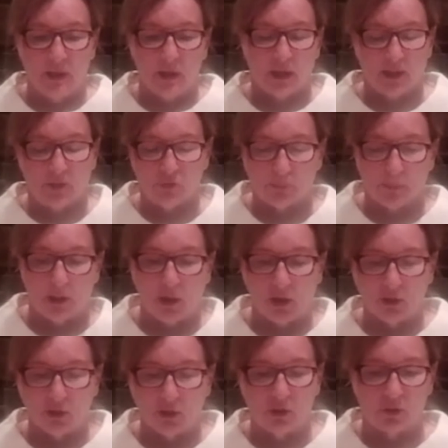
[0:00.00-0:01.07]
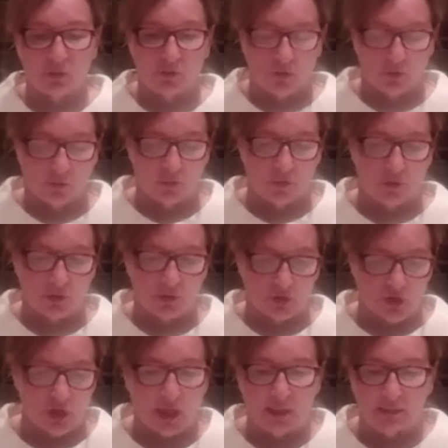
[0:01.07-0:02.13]
either a partner or a
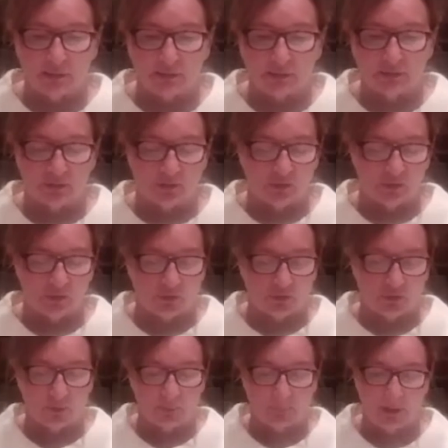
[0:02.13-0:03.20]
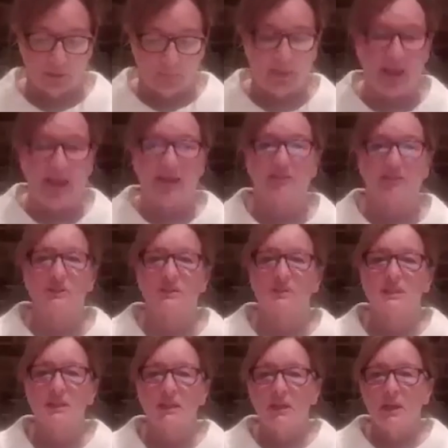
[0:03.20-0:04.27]
child or a parent,
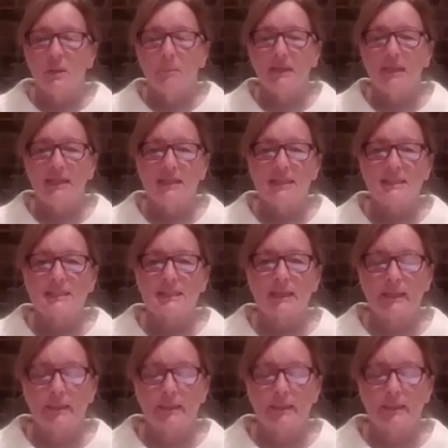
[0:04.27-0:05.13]
please,